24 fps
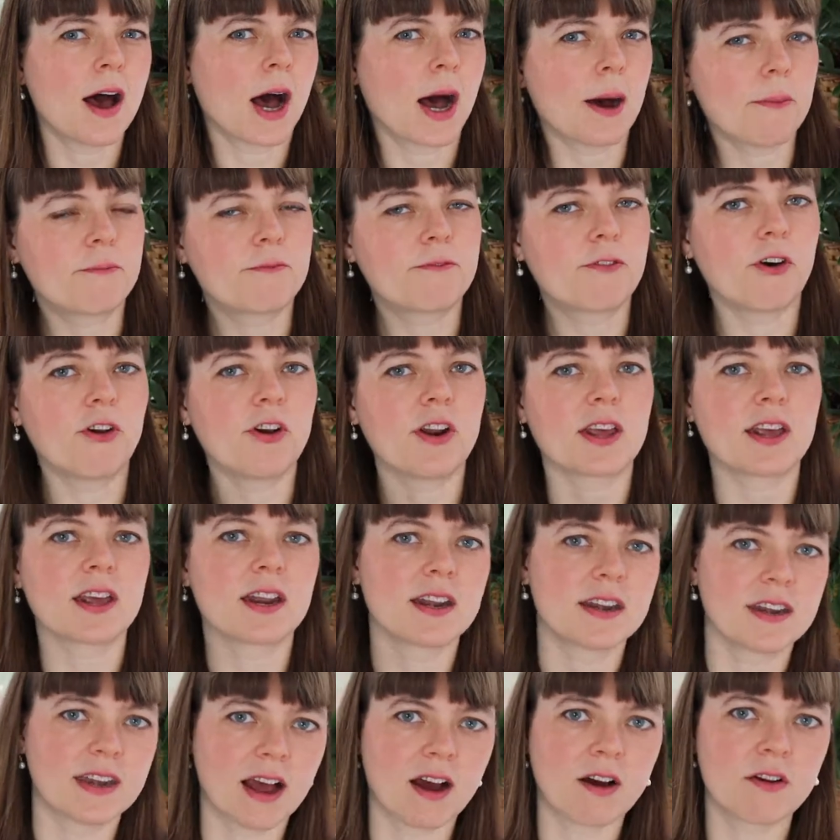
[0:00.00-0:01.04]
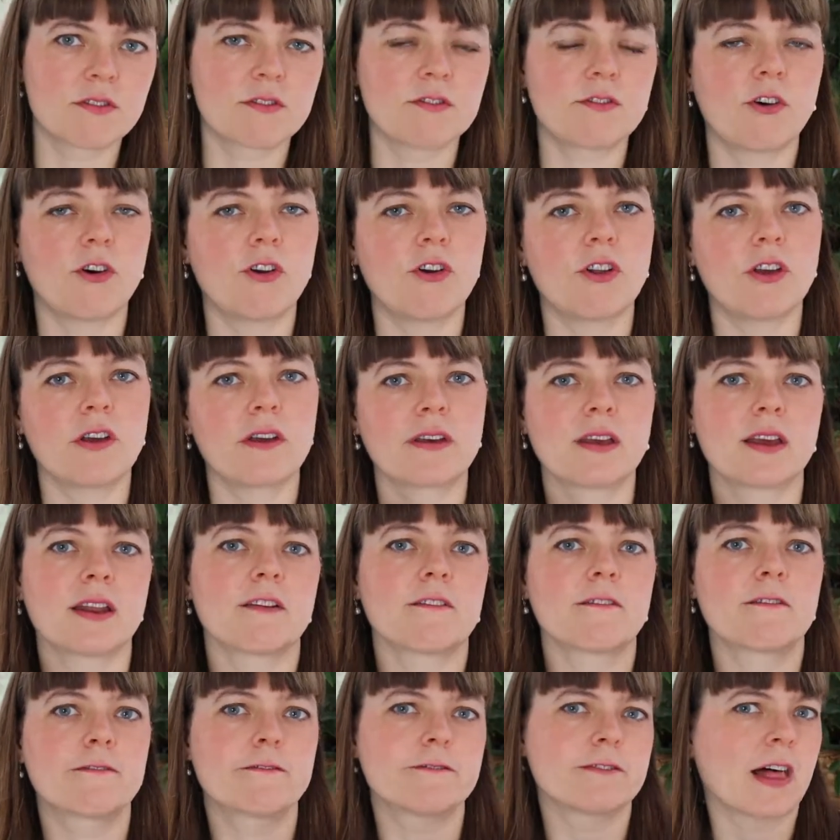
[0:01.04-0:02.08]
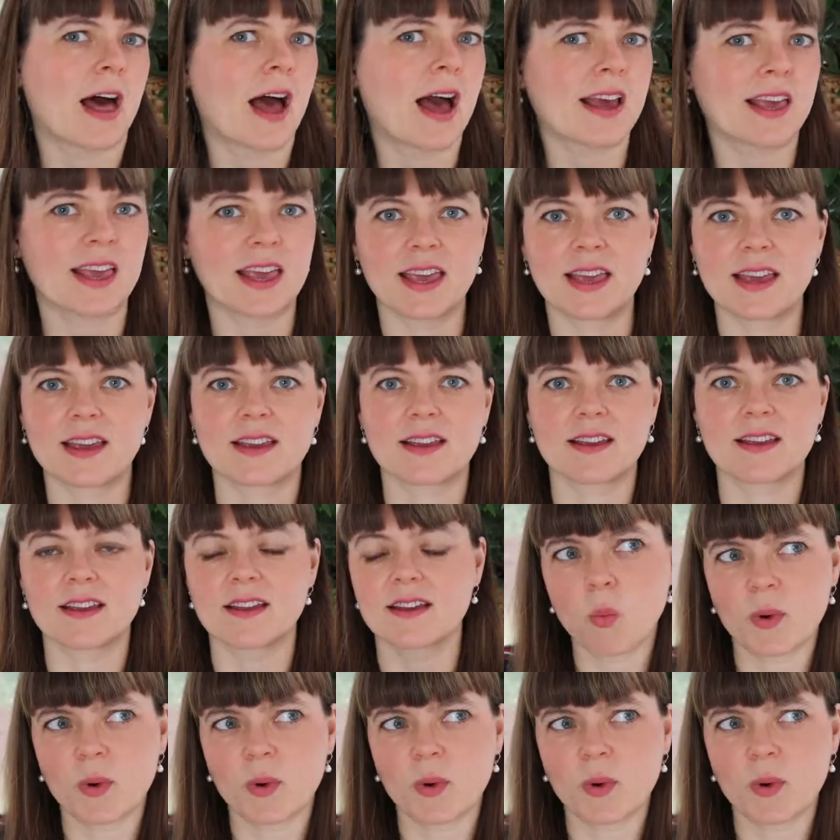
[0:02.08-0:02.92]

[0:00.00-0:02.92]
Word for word: upvoting and downvoting and flagging.